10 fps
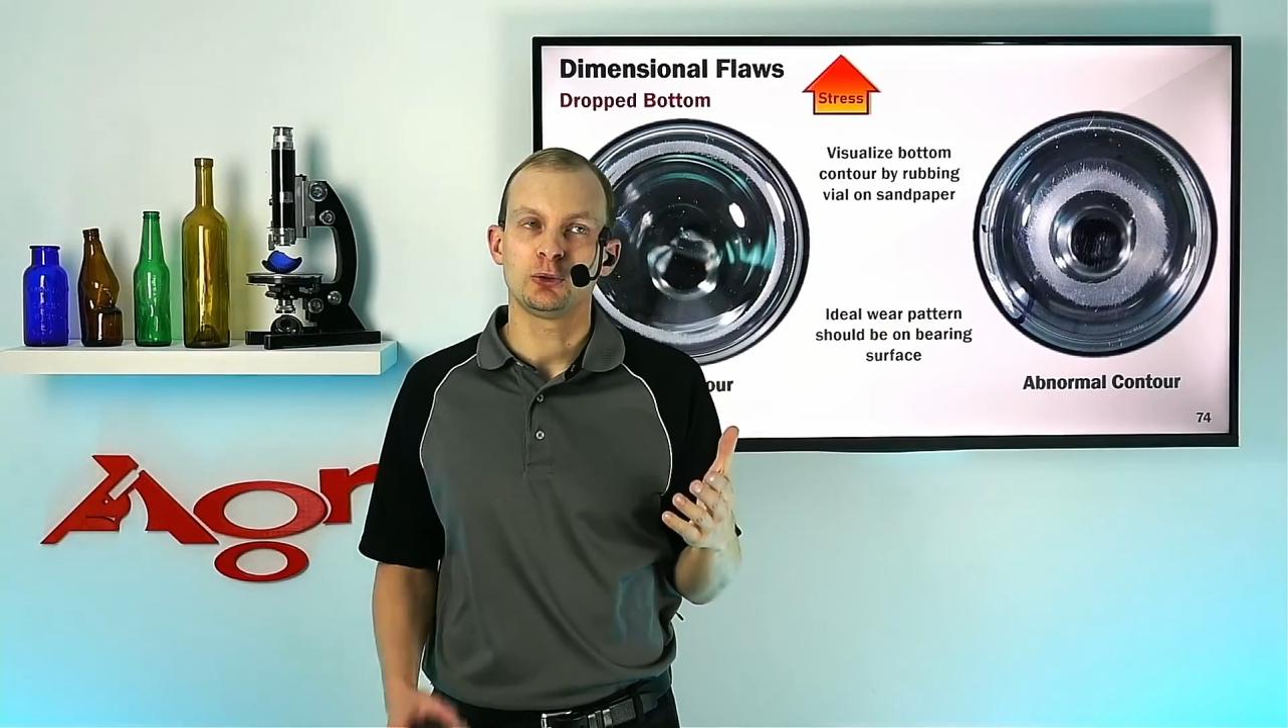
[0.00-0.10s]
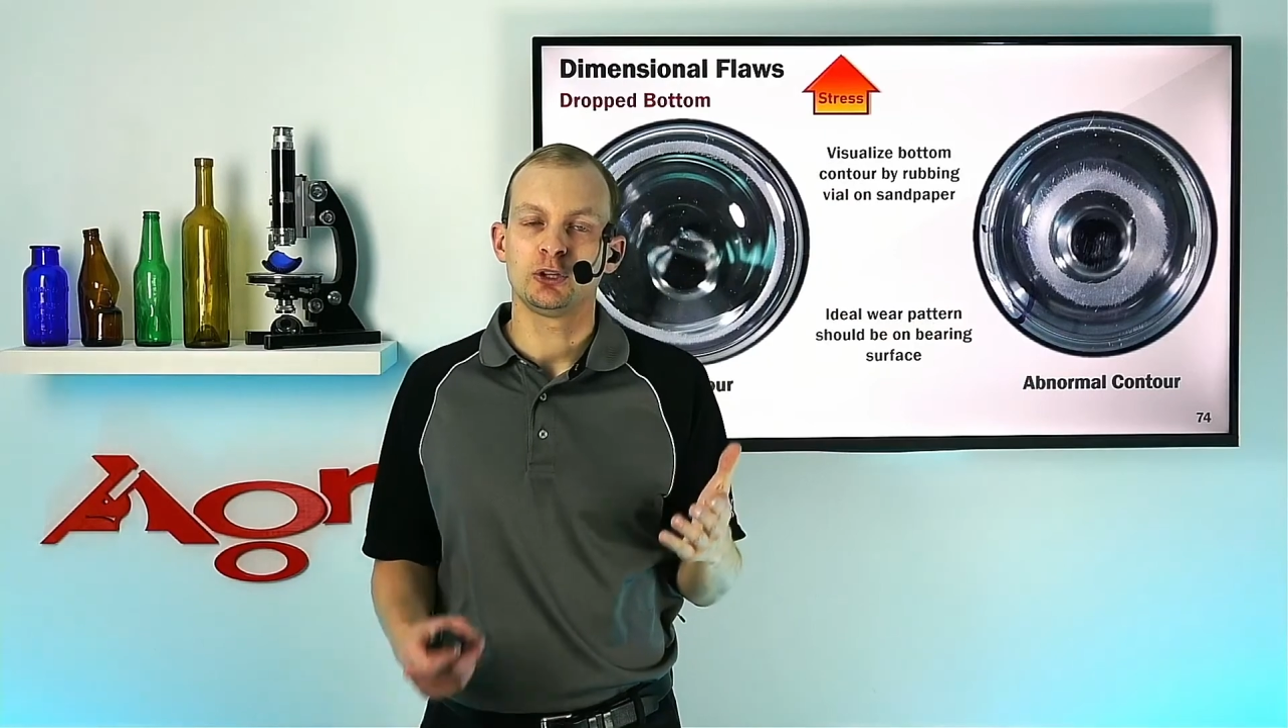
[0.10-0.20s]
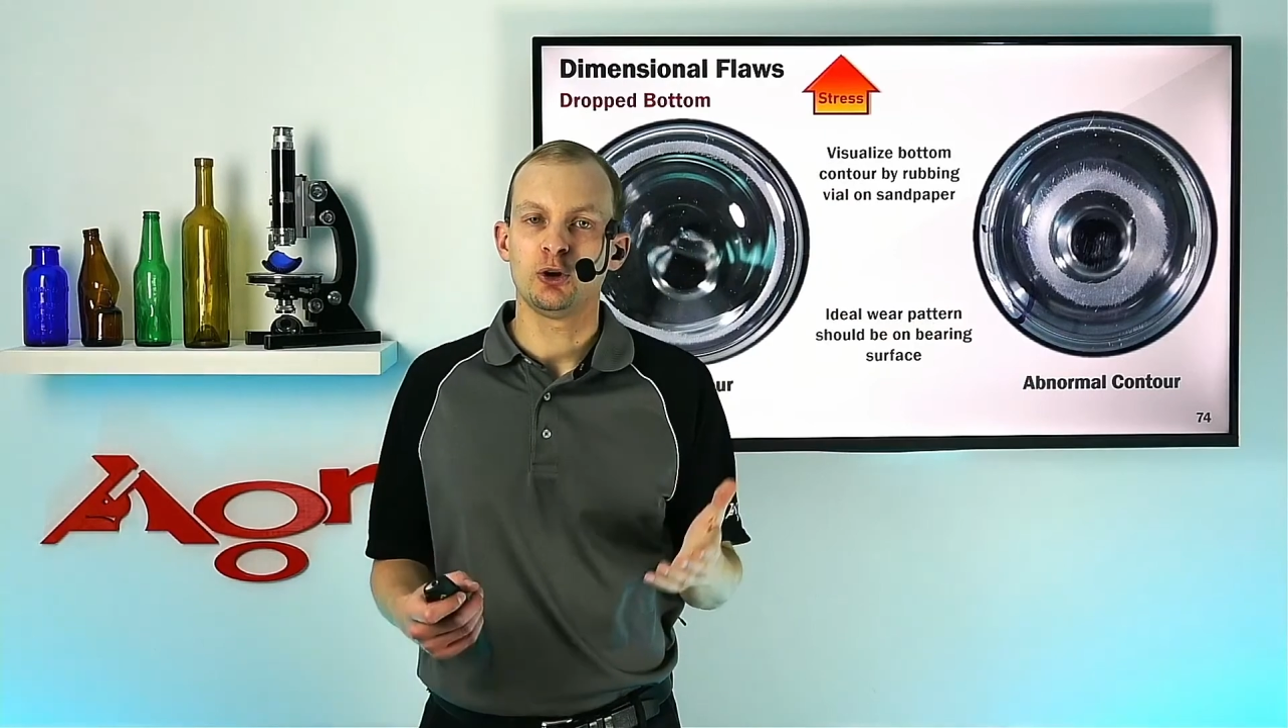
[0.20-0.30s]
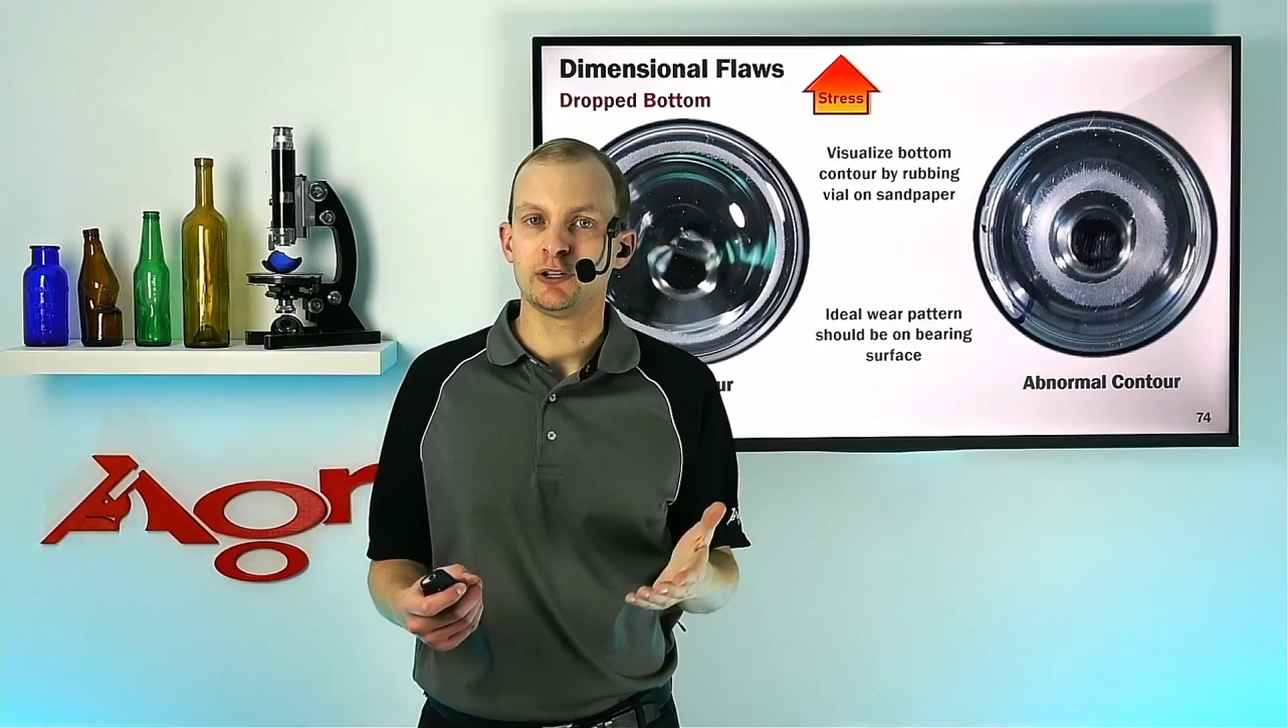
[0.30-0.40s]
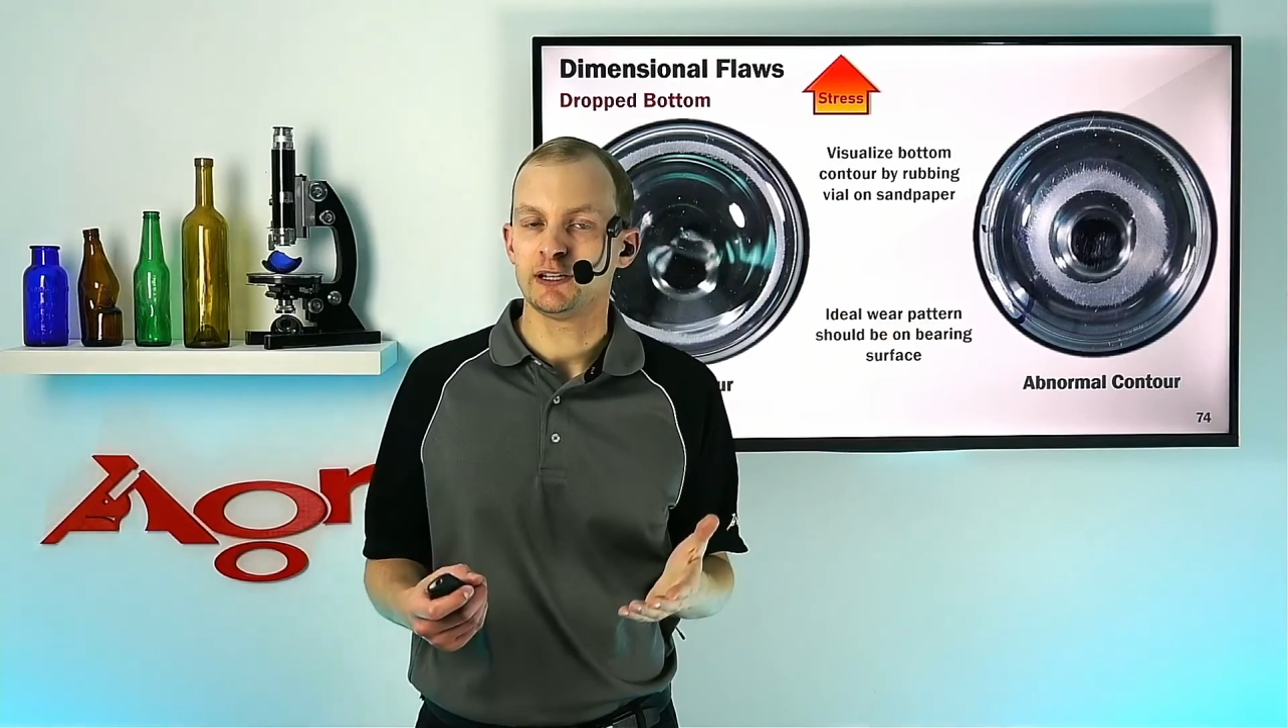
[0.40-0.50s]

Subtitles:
loading